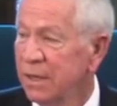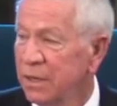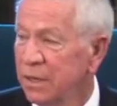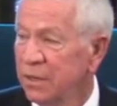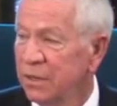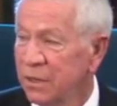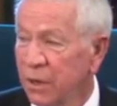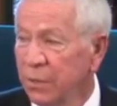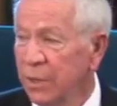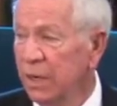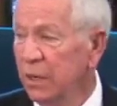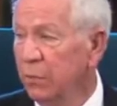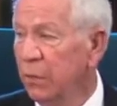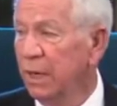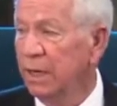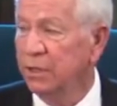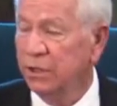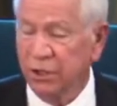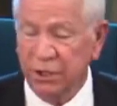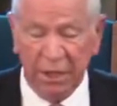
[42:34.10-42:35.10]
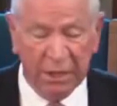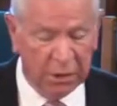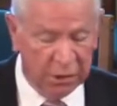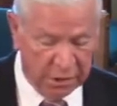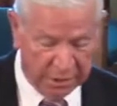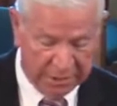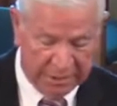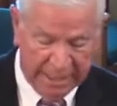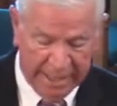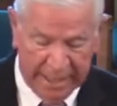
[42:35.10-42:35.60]
So, anyway, she
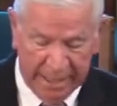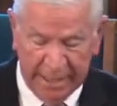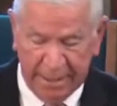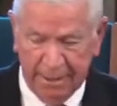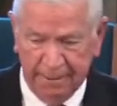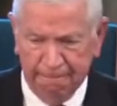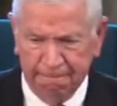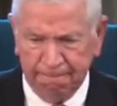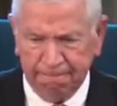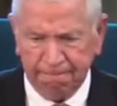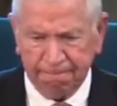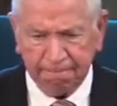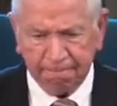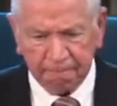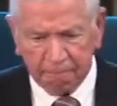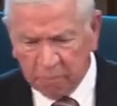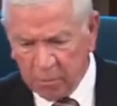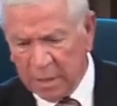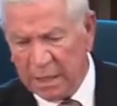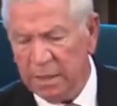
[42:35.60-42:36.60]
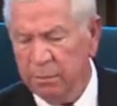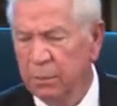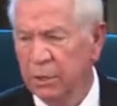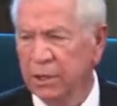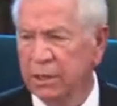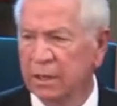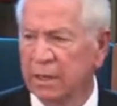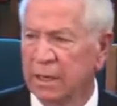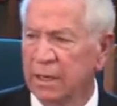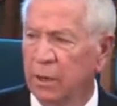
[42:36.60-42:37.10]
looked at it put
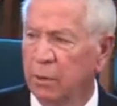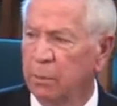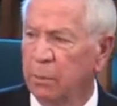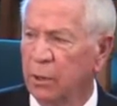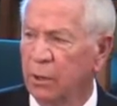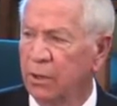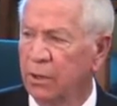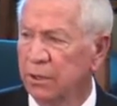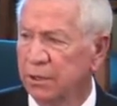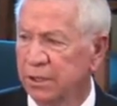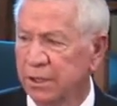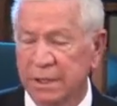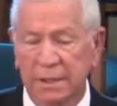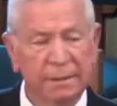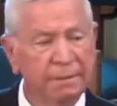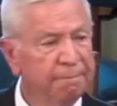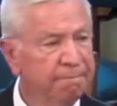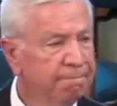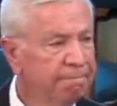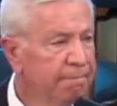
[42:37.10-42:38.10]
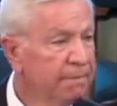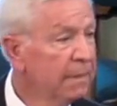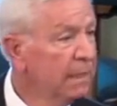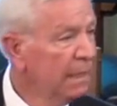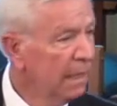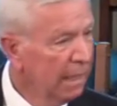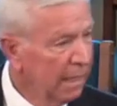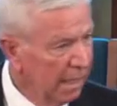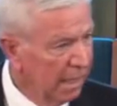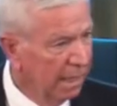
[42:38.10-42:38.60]
it in her purse.
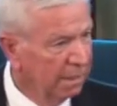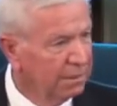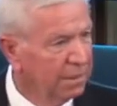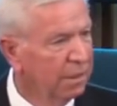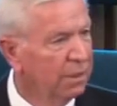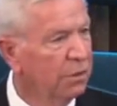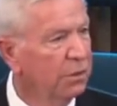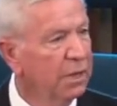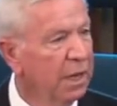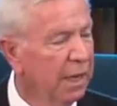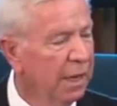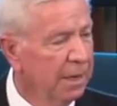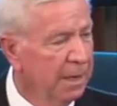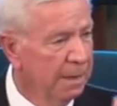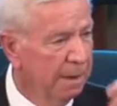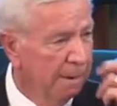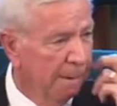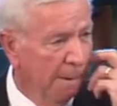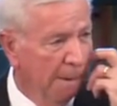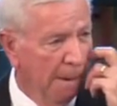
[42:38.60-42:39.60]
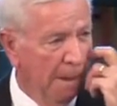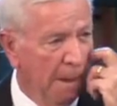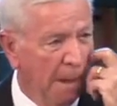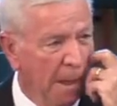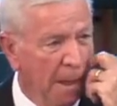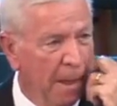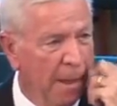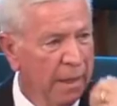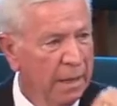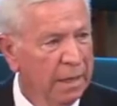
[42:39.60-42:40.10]
And I said, okay.
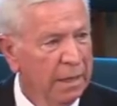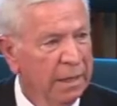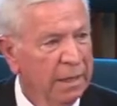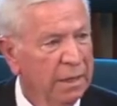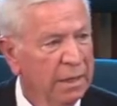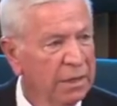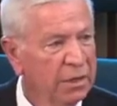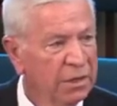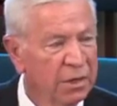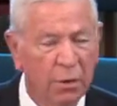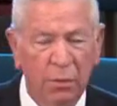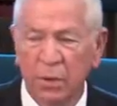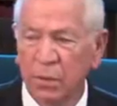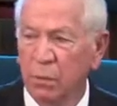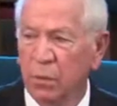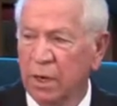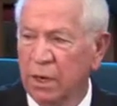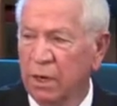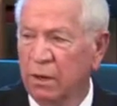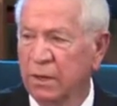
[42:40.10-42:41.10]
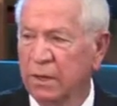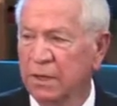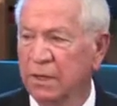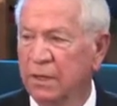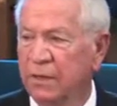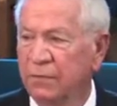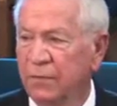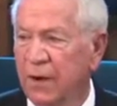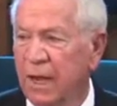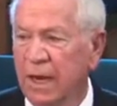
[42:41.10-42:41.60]
So we went on in
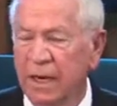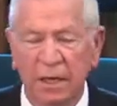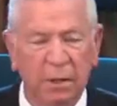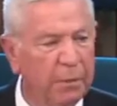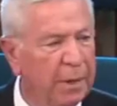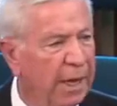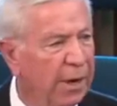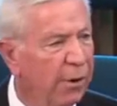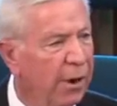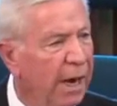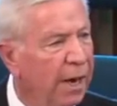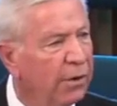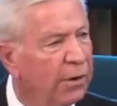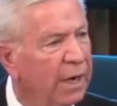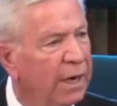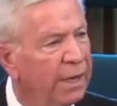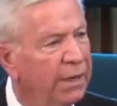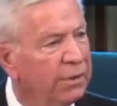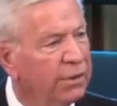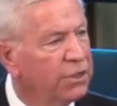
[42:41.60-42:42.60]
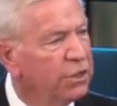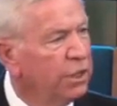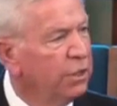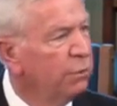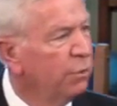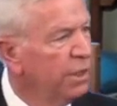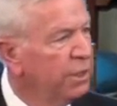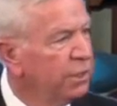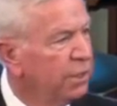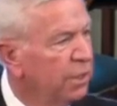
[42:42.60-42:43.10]
the flight, and about an hour later, she
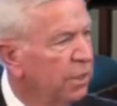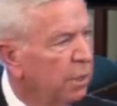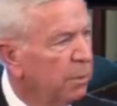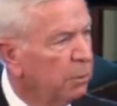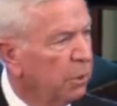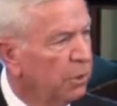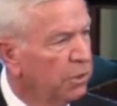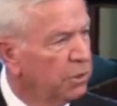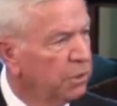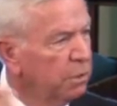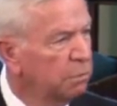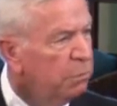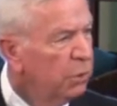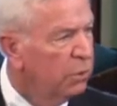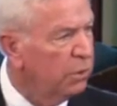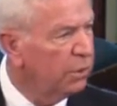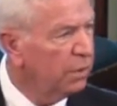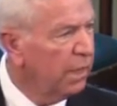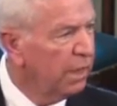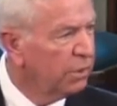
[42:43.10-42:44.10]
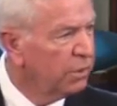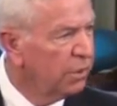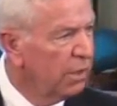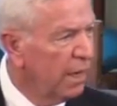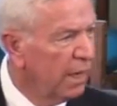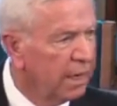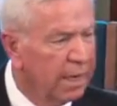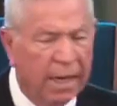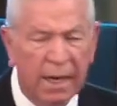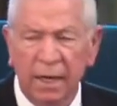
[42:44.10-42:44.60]
reached in her purse and pulled that
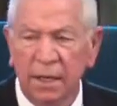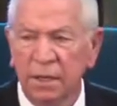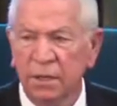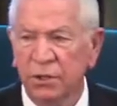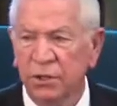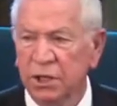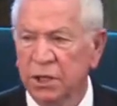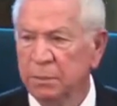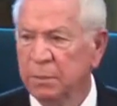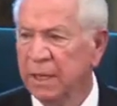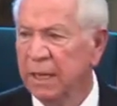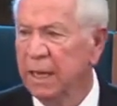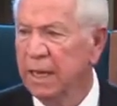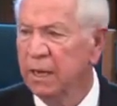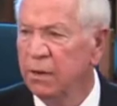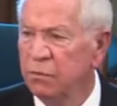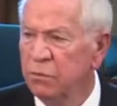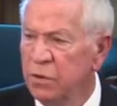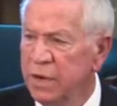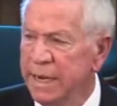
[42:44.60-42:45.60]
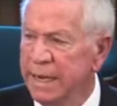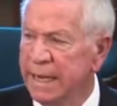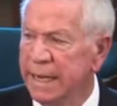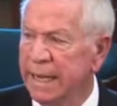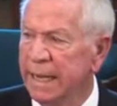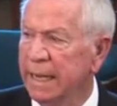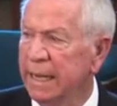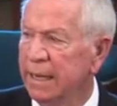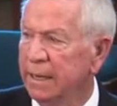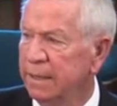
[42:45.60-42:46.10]
track out, and she began reading
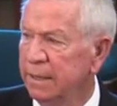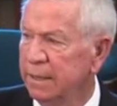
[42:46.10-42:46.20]
it.